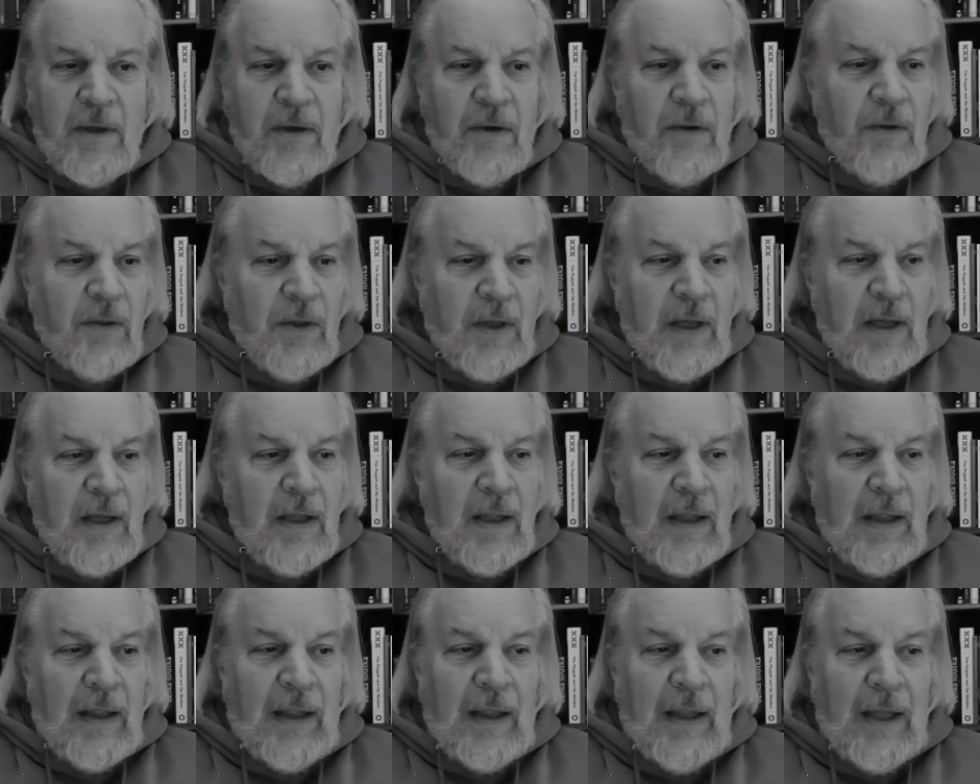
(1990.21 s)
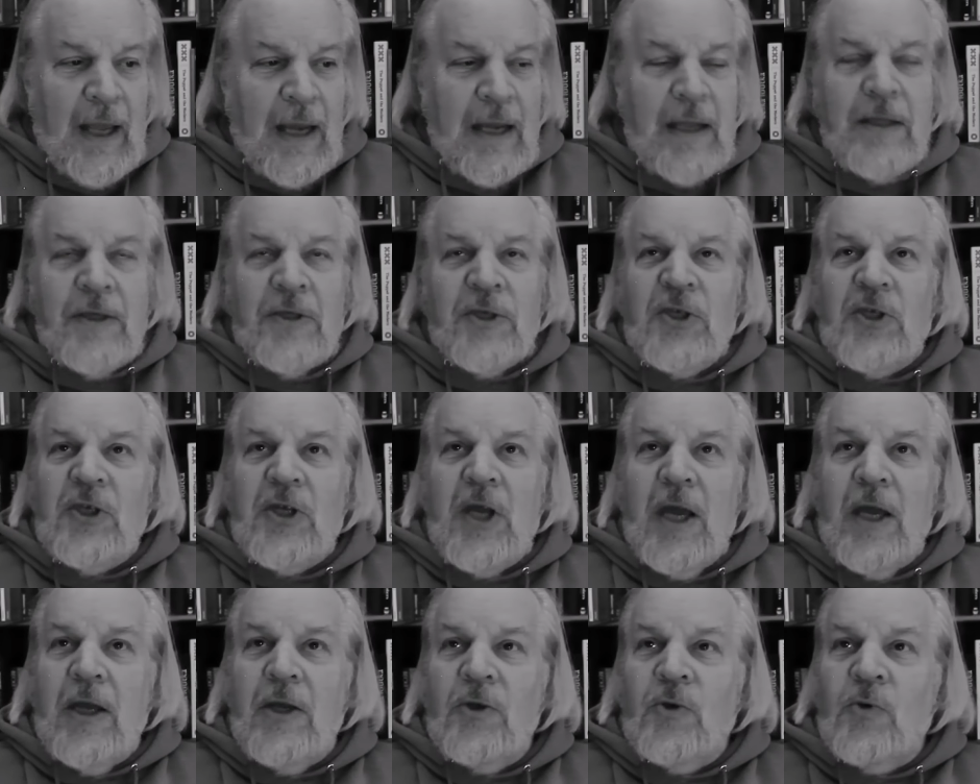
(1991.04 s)
The late
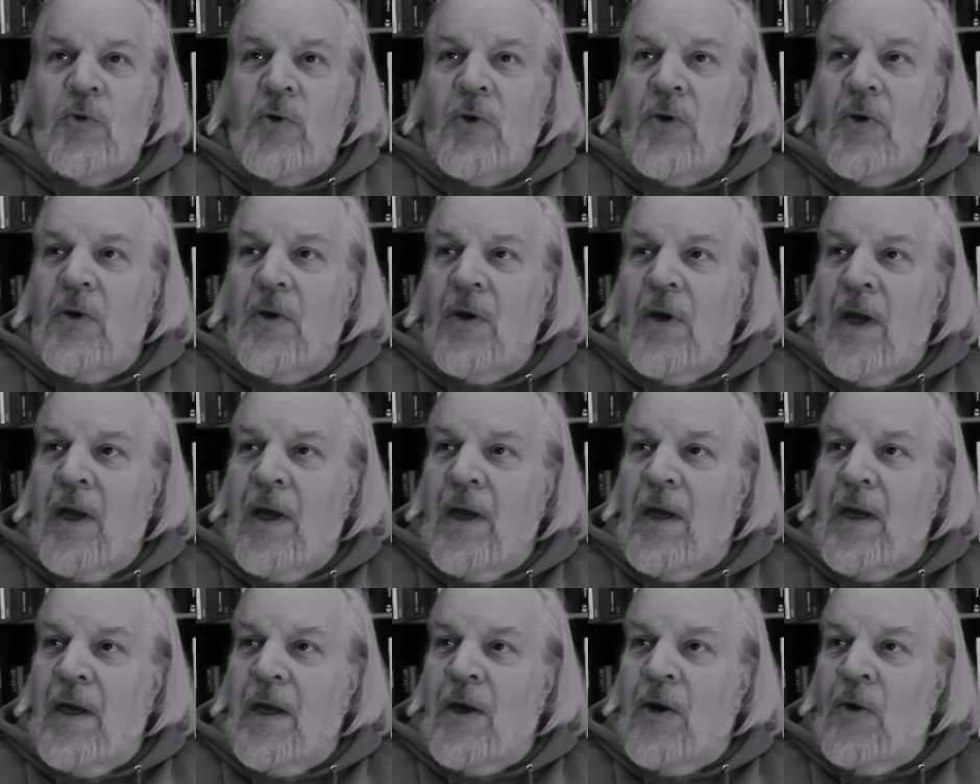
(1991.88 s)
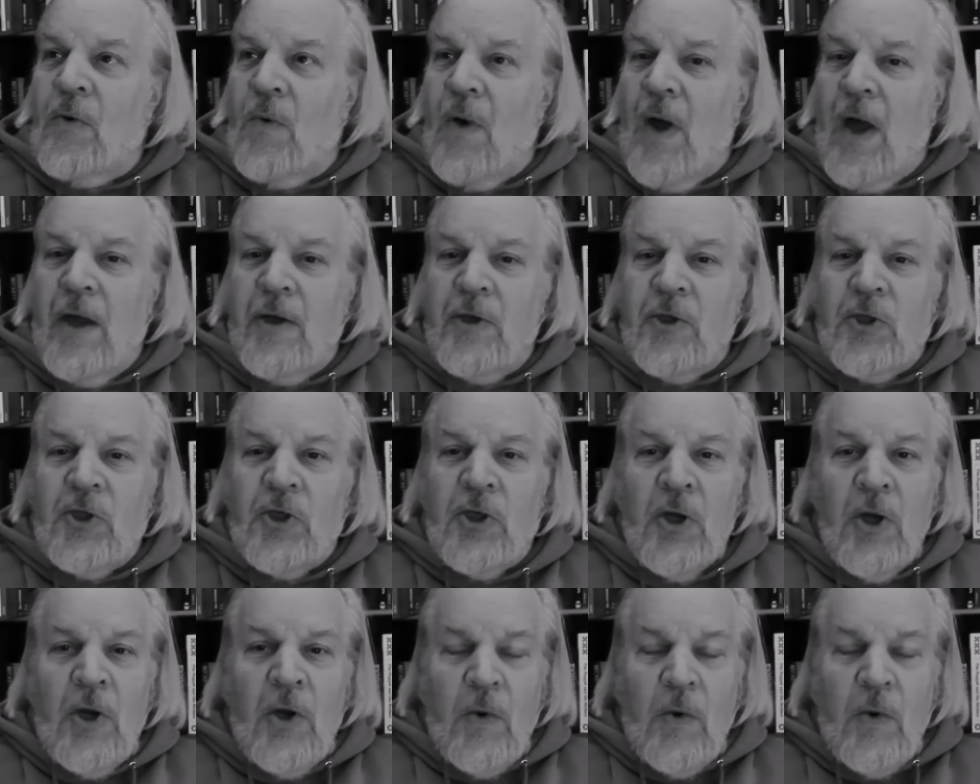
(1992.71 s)
stage garage